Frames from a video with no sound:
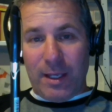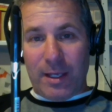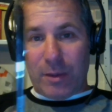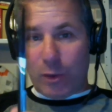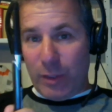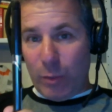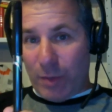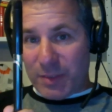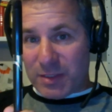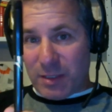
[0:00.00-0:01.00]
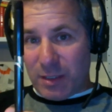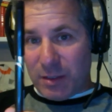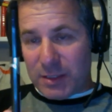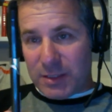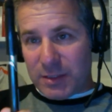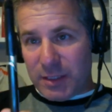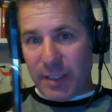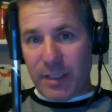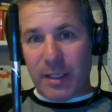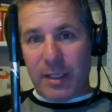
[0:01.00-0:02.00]
or Iwama style, let's just
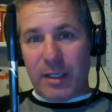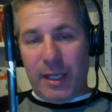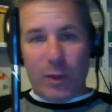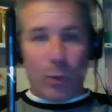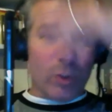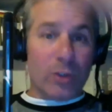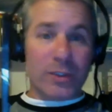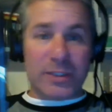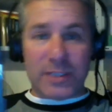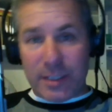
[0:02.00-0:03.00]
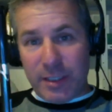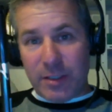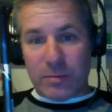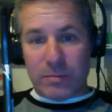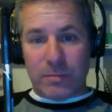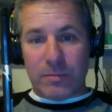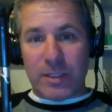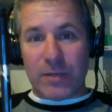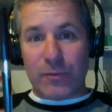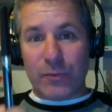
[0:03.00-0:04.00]
say, and the world is Aikido.
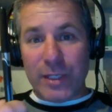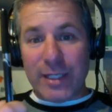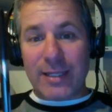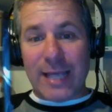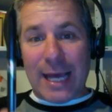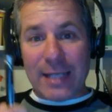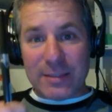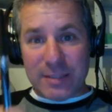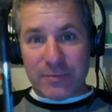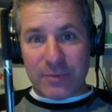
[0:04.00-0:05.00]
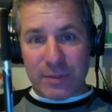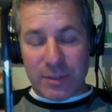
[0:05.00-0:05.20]
They're really that different.